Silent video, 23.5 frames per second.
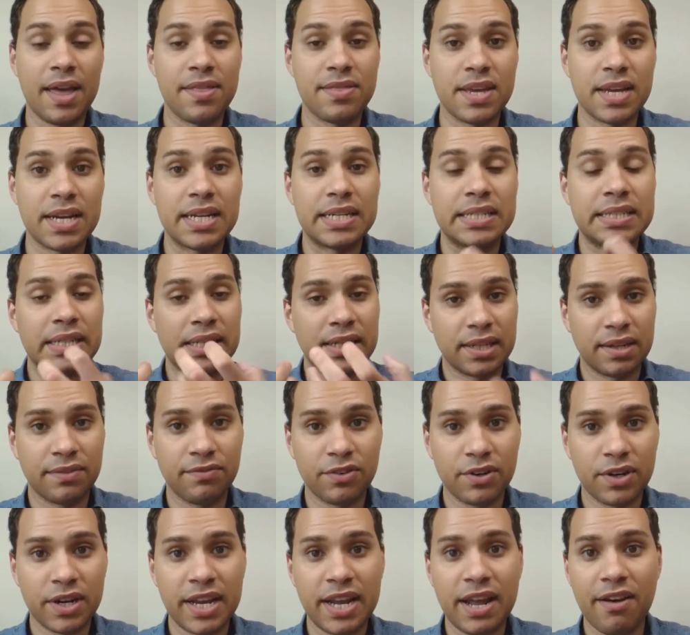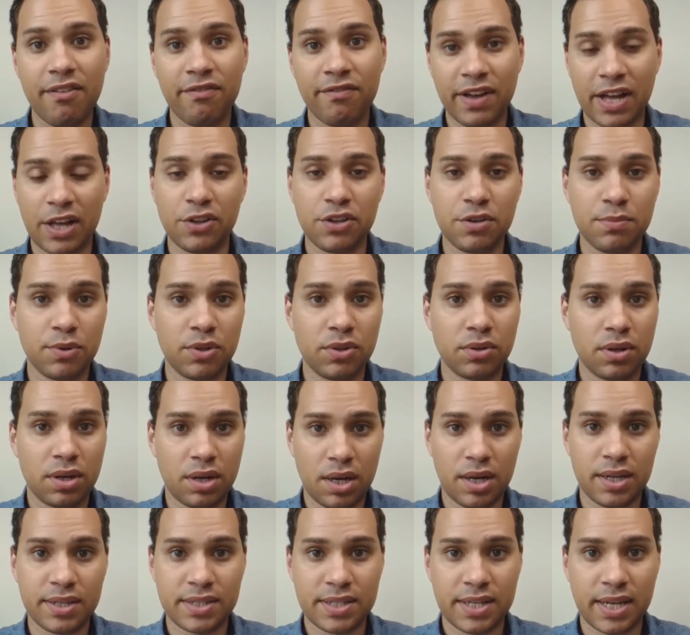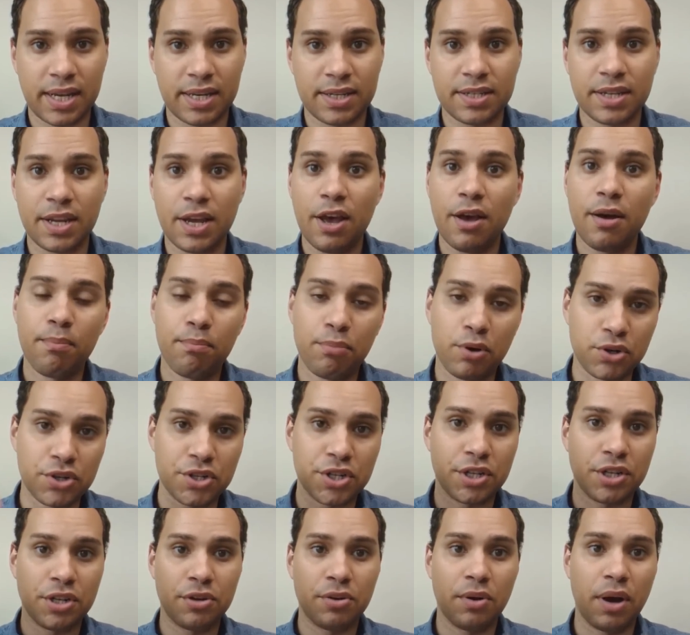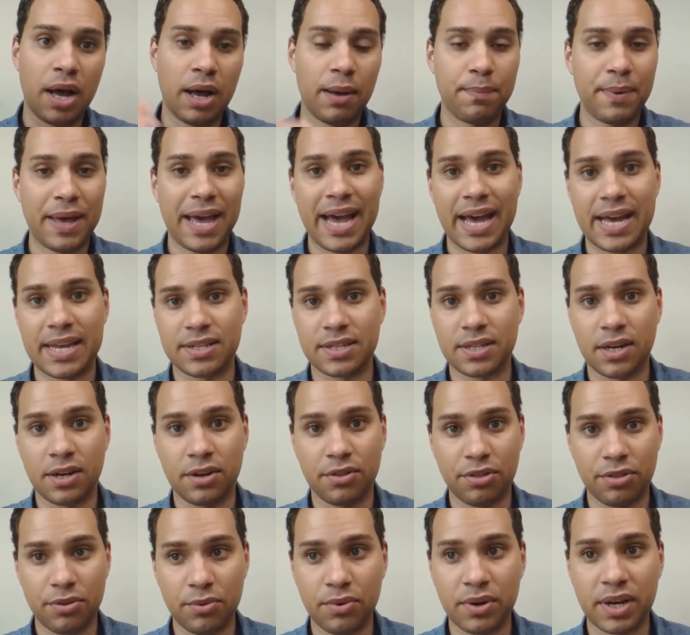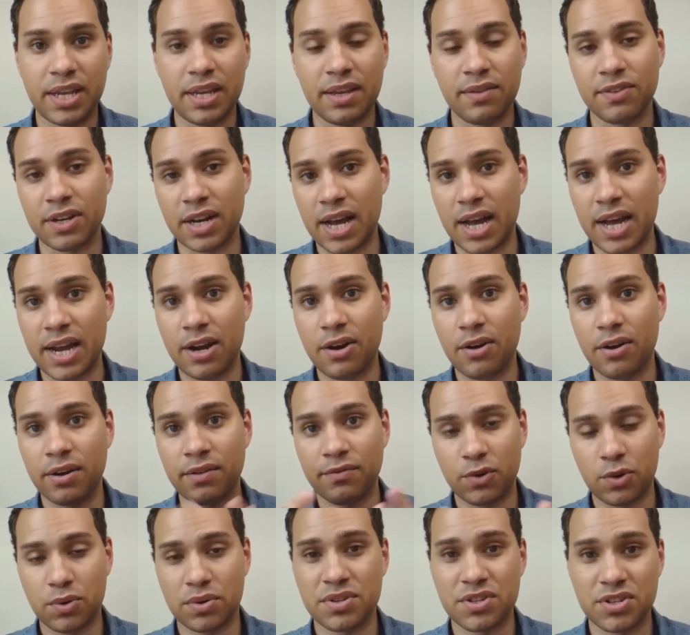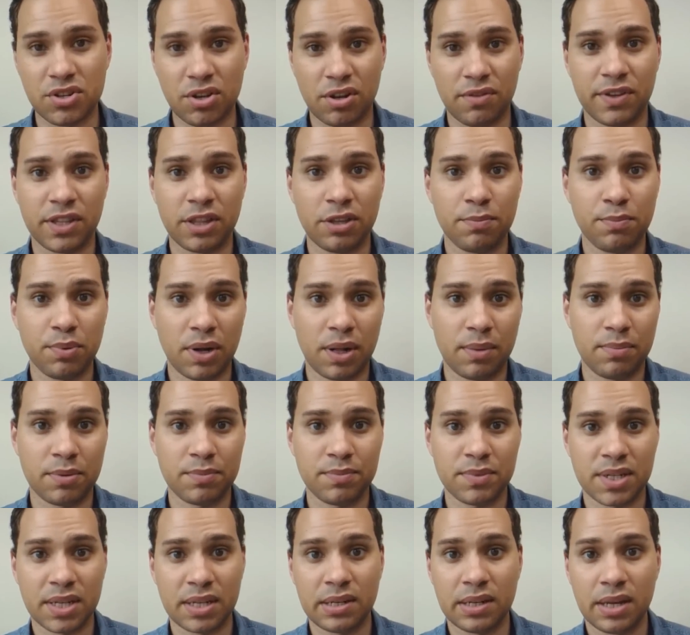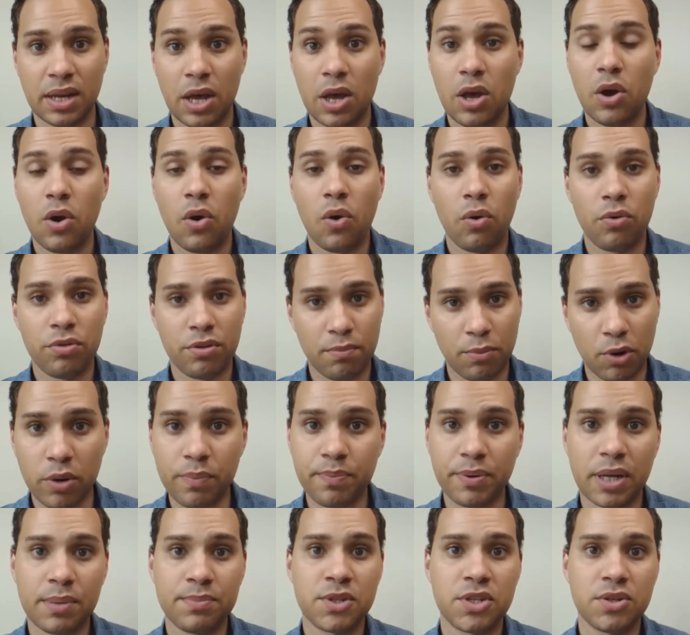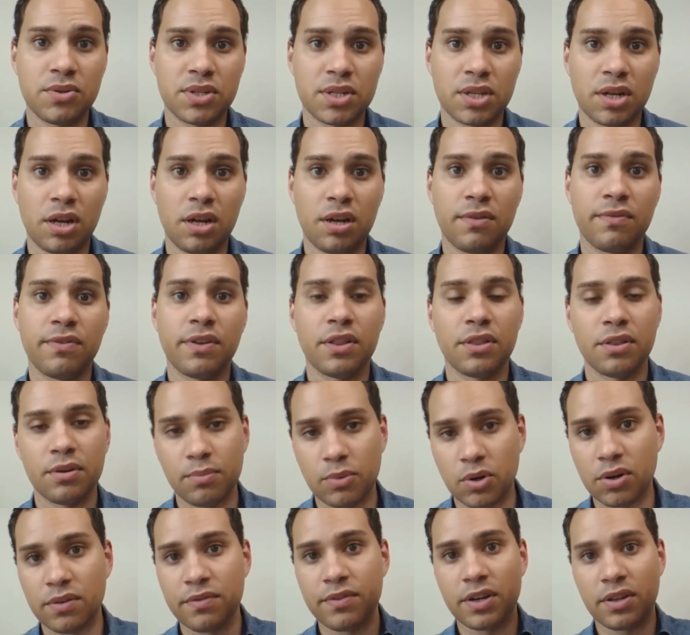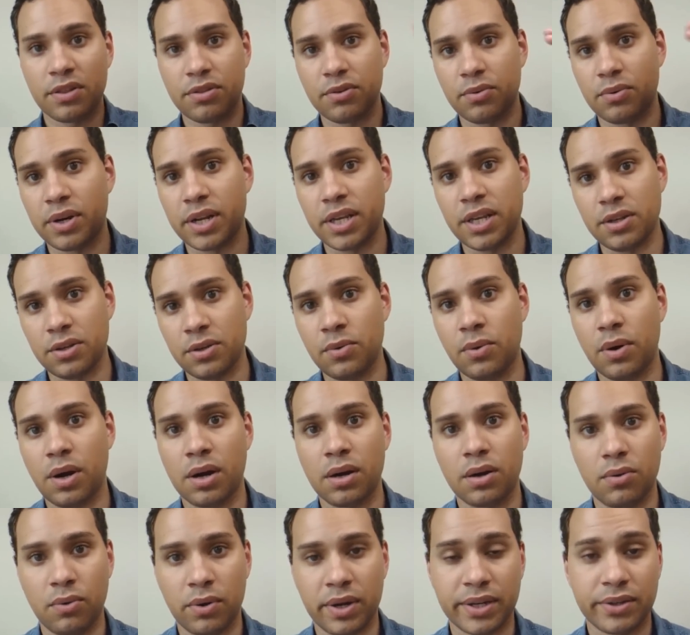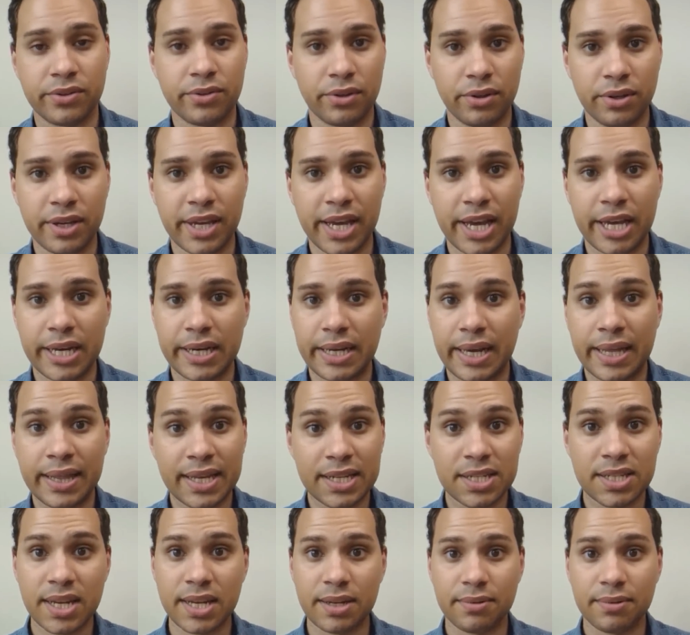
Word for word: and then delivering valuable content, pushing you up as an authority even higher, and of course, solving their problems and the more problems you solve, the more of an authority you are going to look at, and that's